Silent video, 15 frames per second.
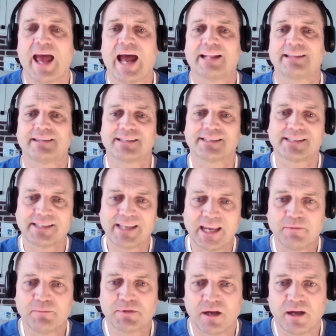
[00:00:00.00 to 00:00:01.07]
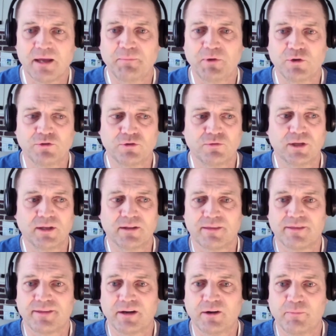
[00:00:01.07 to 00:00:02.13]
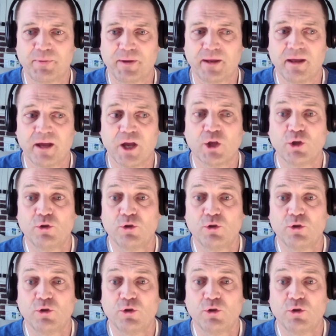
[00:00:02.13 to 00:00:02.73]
At the same time you're doing the therapy,